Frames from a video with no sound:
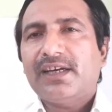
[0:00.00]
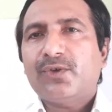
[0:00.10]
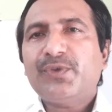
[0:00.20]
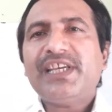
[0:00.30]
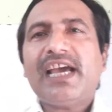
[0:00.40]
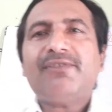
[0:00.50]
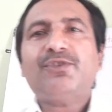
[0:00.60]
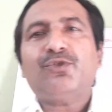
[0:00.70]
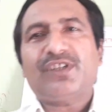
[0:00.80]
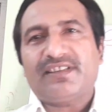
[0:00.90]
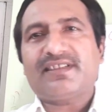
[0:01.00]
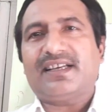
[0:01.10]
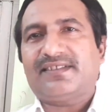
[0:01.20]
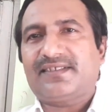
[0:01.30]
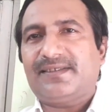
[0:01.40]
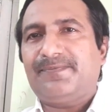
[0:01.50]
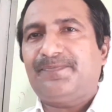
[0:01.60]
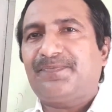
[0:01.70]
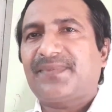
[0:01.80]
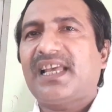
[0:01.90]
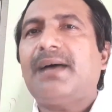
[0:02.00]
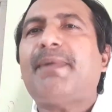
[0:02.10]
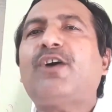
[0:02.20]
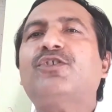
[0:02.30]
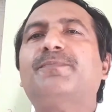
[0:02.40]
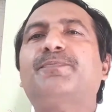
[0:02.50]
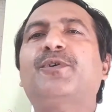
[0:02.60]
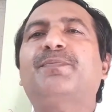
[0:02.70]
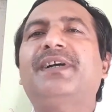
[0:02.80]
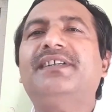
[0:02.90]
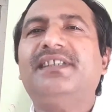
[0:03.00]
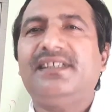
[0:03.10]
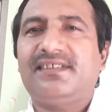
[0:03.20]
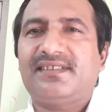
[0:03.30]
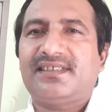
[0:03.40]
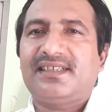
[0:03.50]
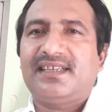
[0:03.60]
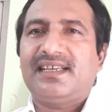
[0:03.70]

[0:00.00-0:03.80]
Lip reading: we have to discuss about properties,